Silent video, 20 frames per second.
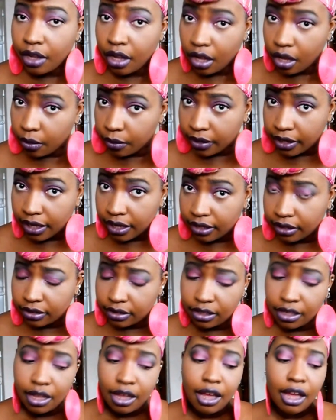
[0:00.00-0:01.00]
Okay,
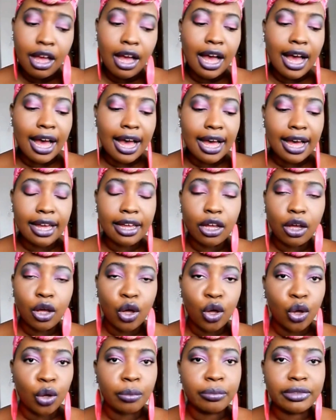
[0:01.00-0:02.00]
I
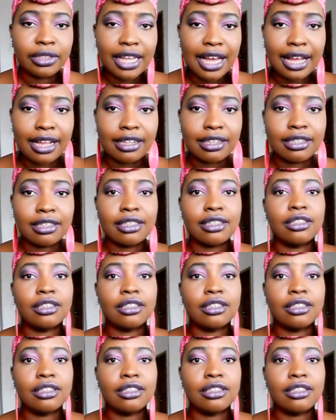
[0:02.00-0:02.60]
hope that